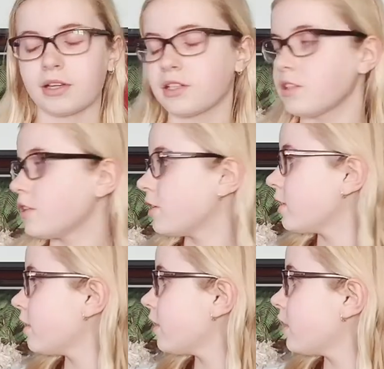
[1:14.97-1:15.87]

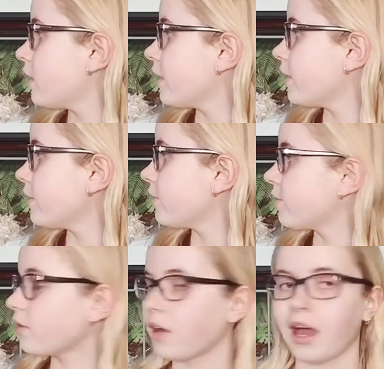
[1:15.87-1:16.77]
question
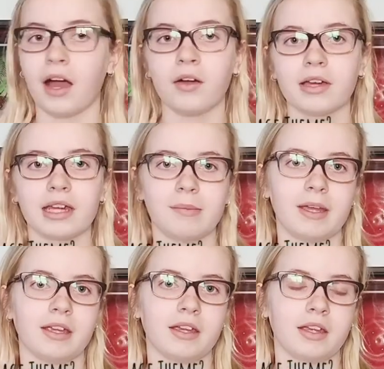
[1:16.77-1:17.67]
is, how can I
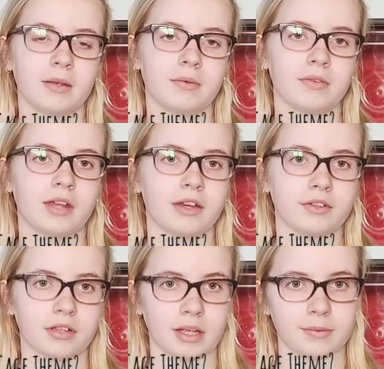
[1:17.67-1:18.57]
make a
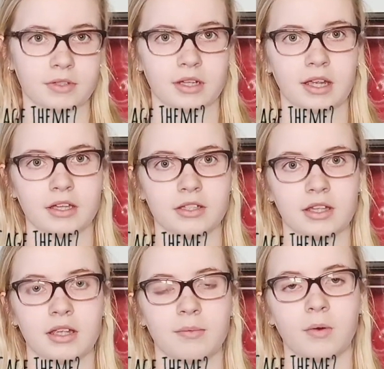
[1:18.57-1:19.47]
natural hamster cage
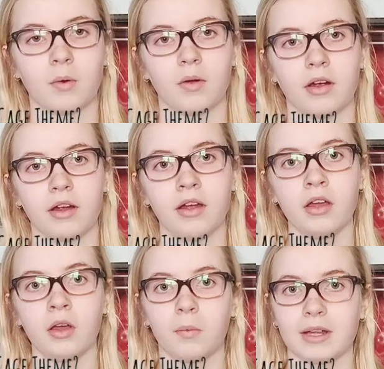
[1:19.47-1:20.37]
theme, or
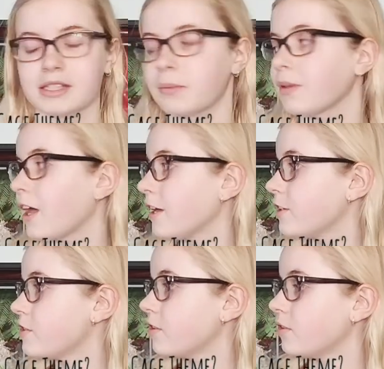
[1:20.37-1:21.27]
what
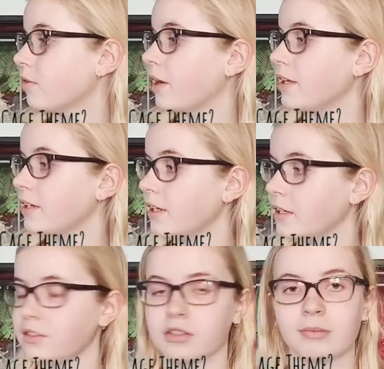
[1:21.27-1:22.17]
supplies do I
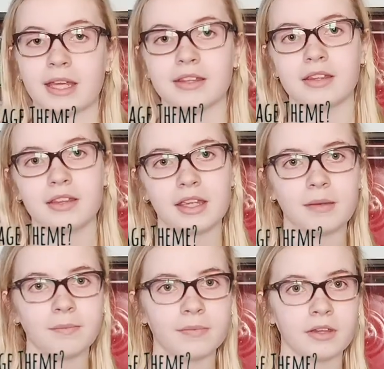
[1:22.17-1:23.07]
need to make the theme?